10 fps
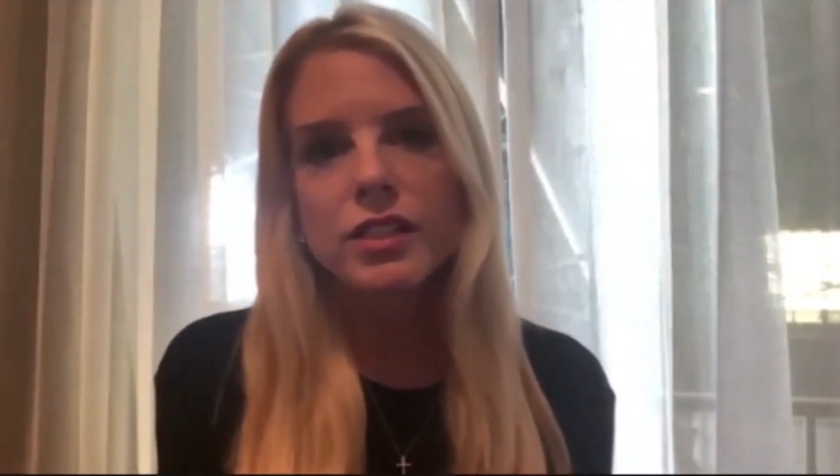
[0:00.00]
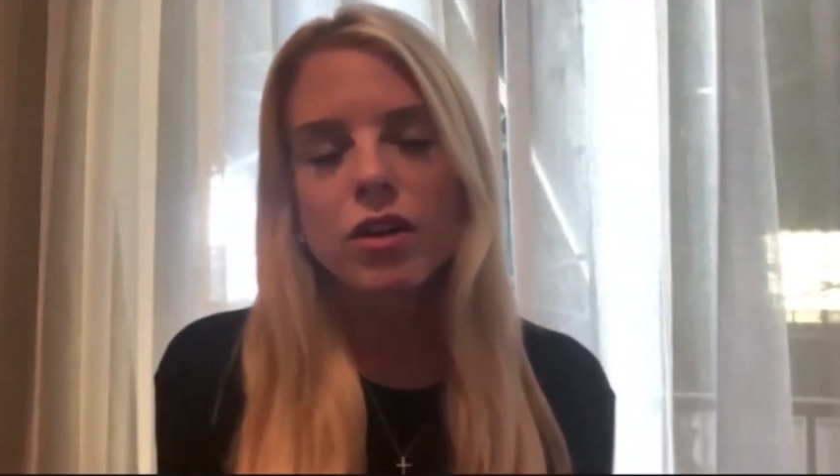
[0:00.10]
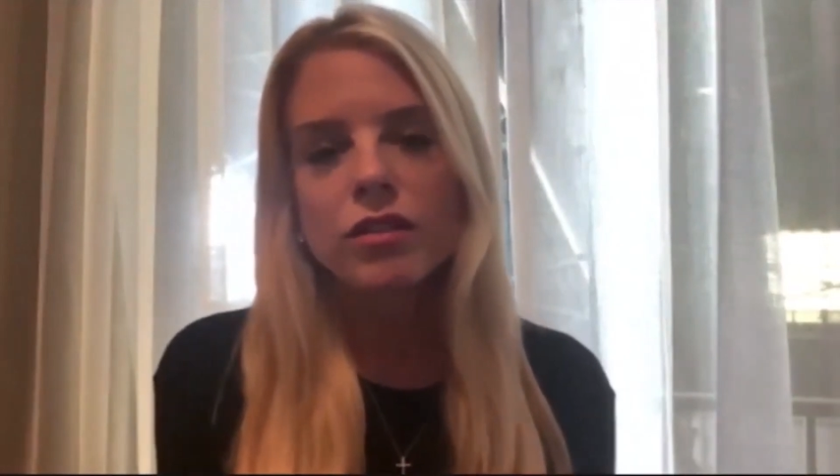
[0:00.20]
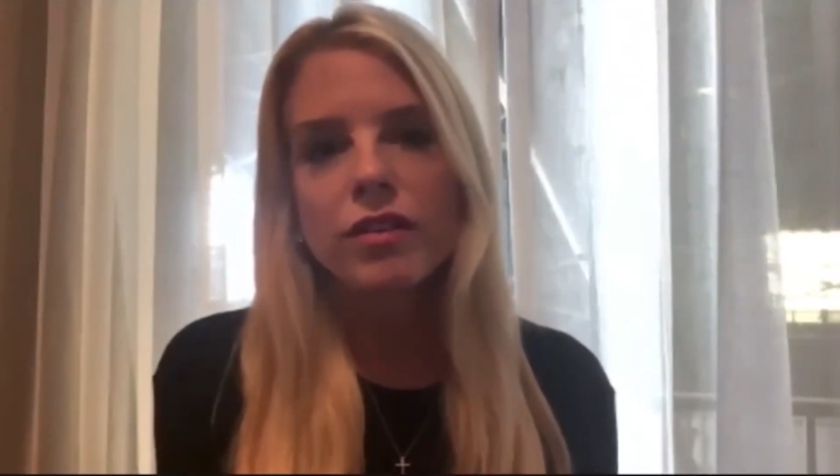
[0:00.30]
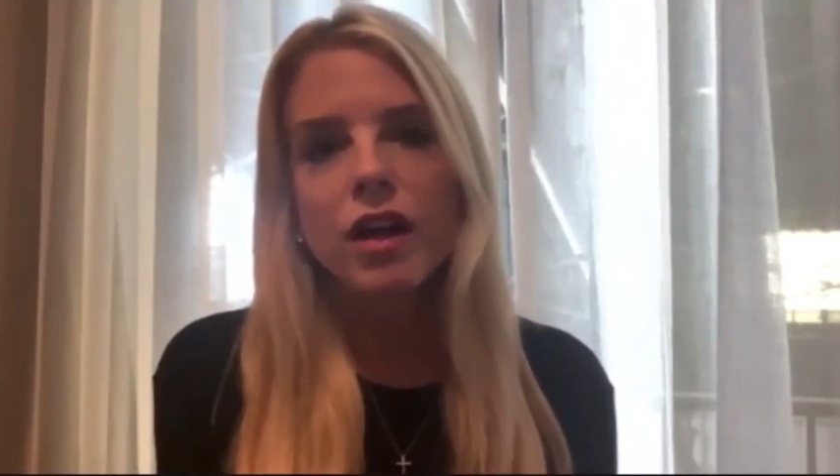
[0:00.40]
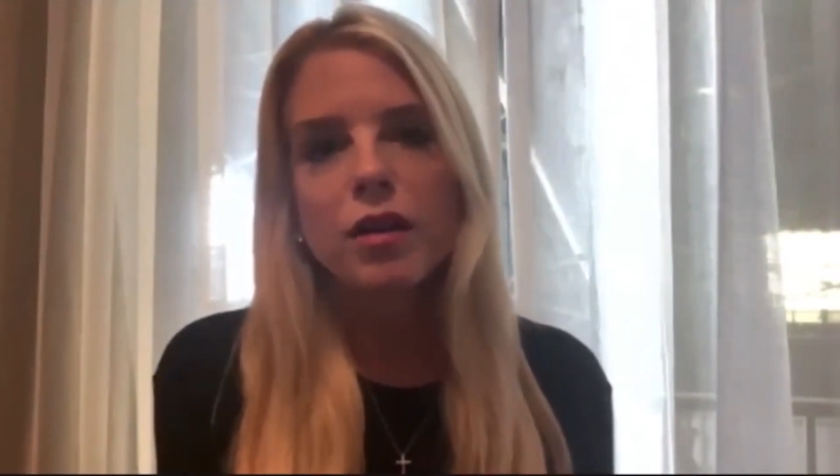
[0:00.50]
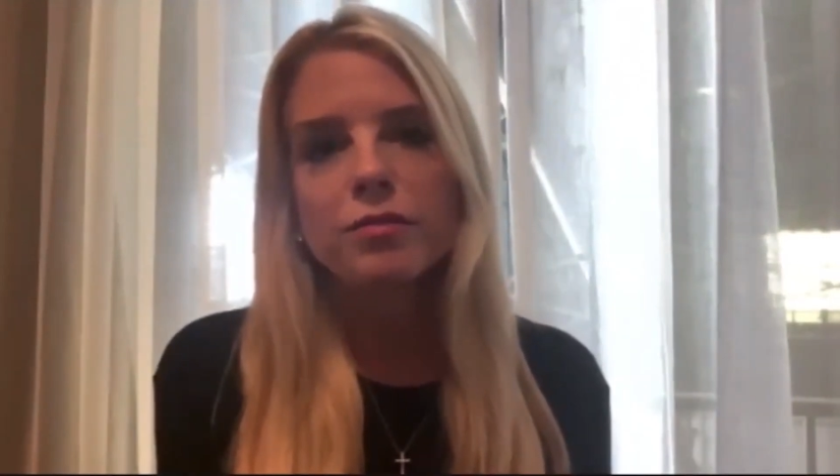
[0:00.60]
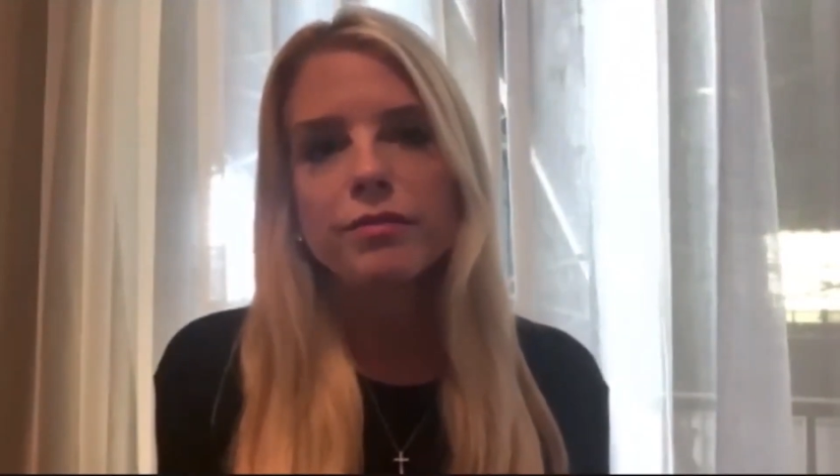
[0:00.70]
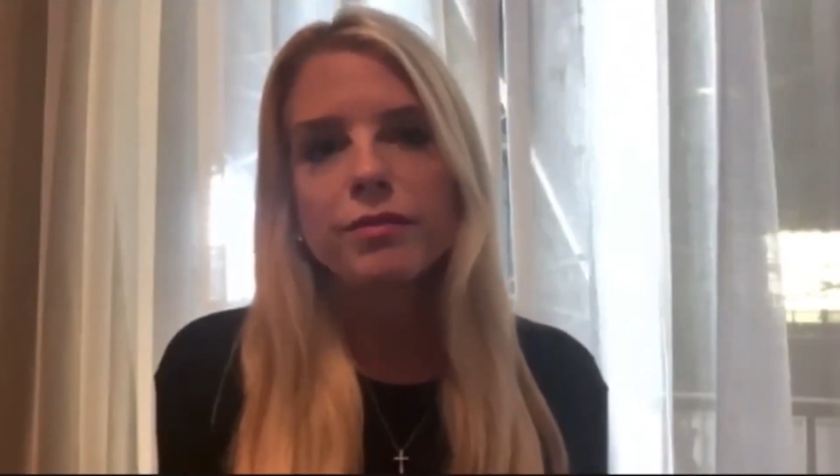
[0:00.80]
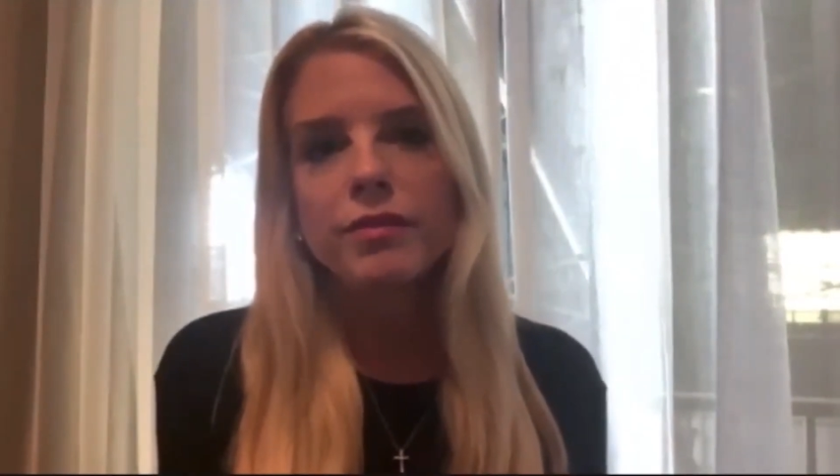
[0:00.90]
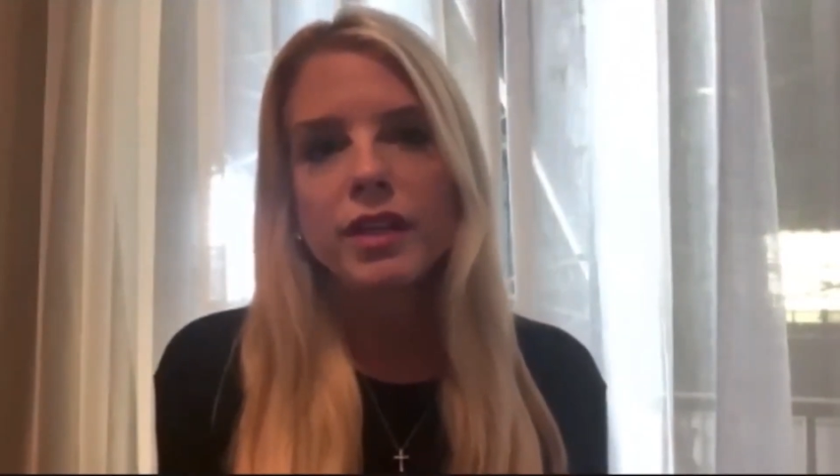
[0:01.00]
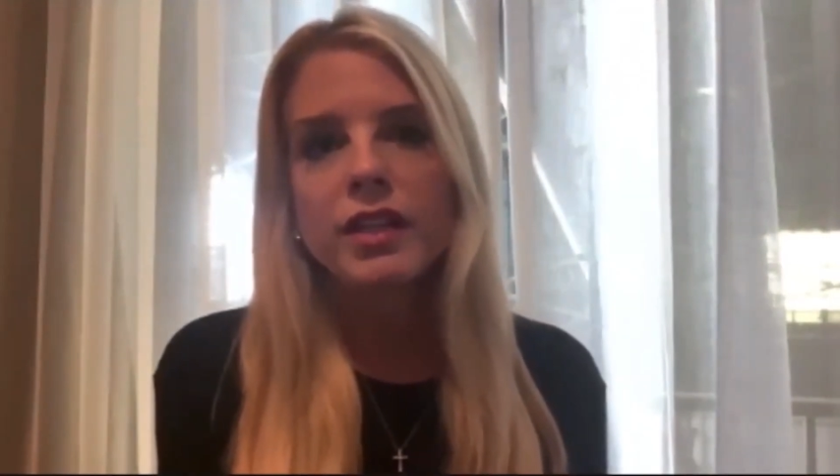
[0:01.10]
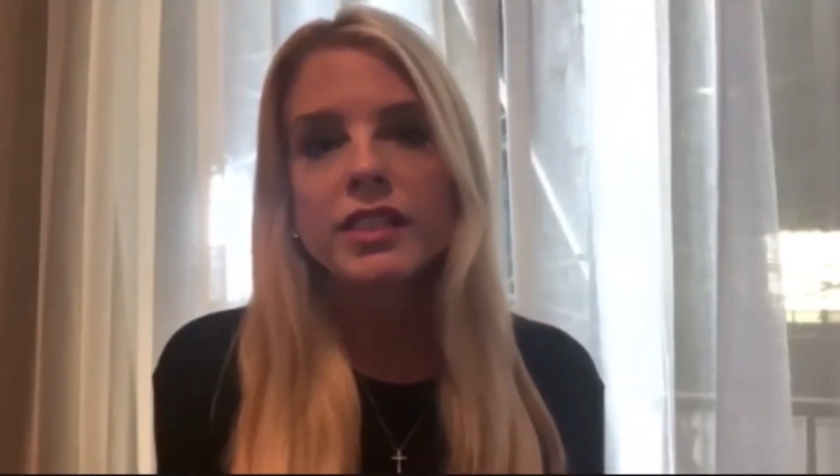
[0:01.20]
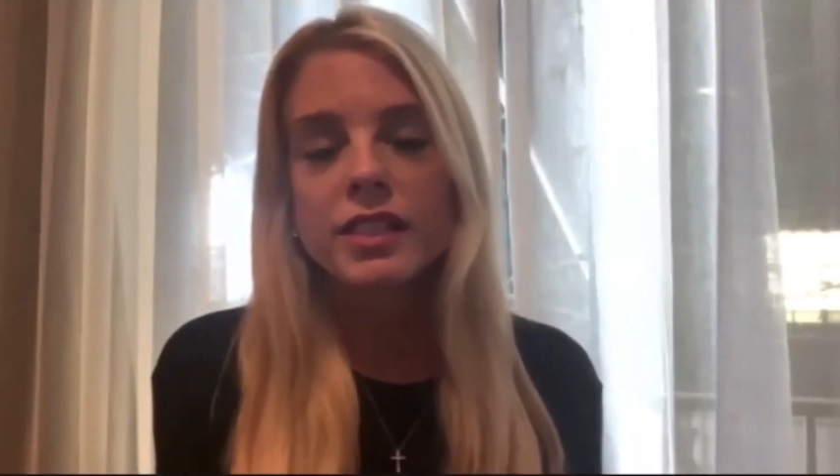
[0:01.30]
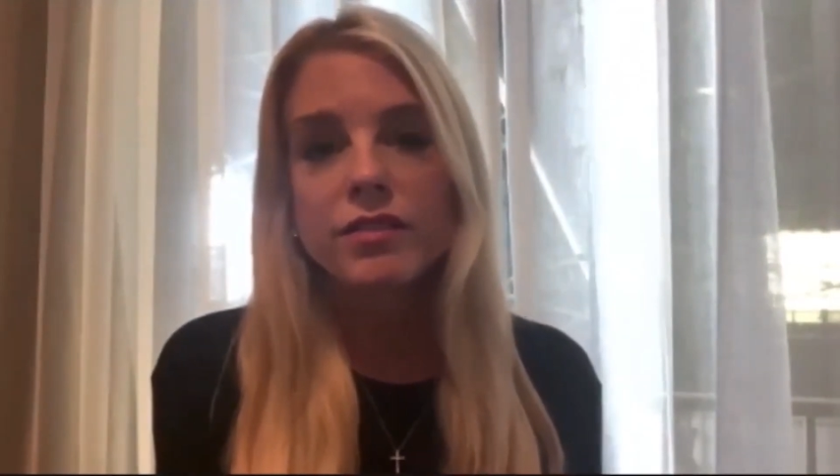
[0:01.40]
called
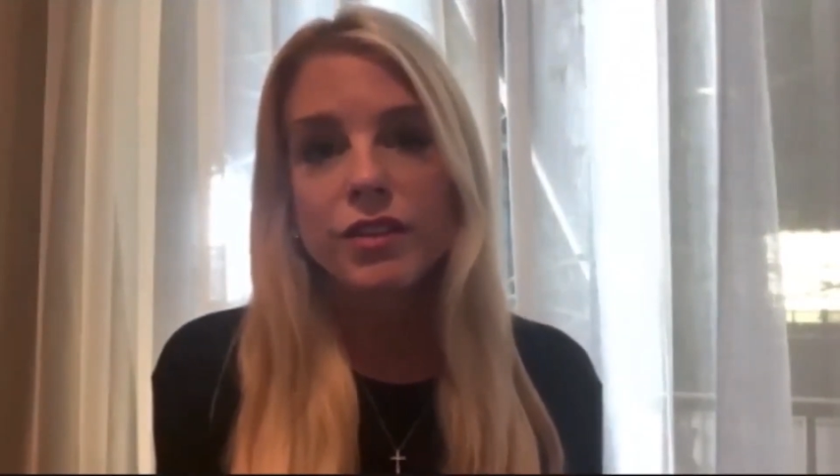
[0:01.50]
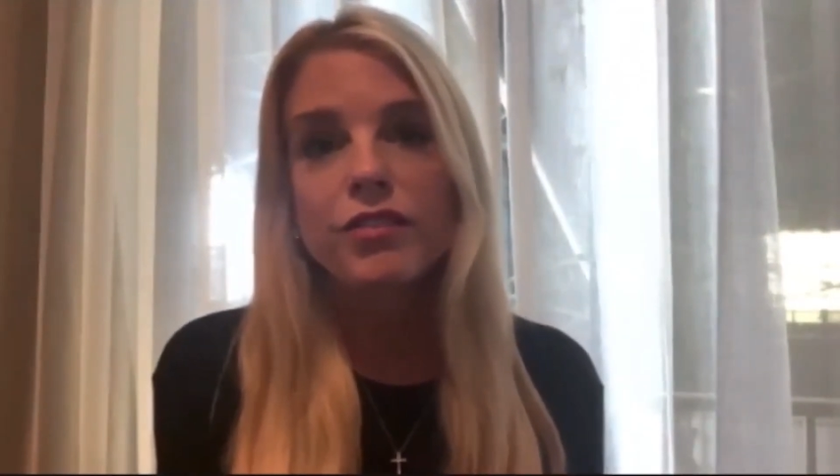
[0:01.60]
Nixon v.